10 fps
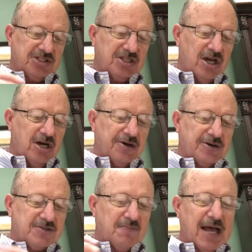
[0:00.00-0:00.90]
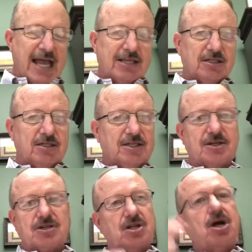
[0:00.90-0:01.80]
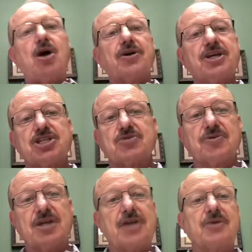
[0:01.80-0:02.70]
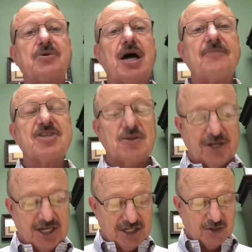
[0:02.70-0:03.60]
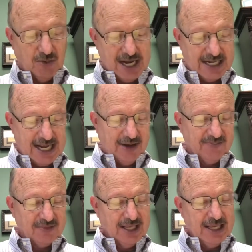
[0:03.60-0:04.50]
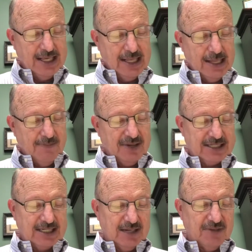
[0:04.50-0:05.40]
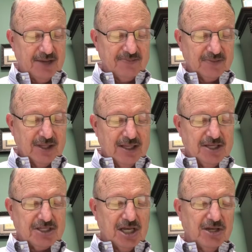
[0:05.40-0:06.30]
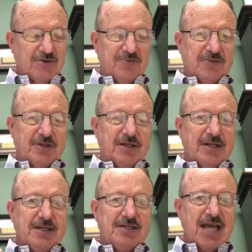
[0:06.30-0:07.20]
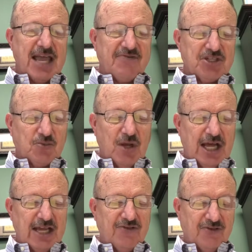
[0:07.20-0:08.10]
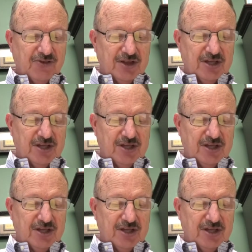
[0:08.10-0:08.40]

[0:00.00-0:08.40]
daughters, Michal, and there's a long history with that that we obviously won't get into right now. But um, uh, so David's wife,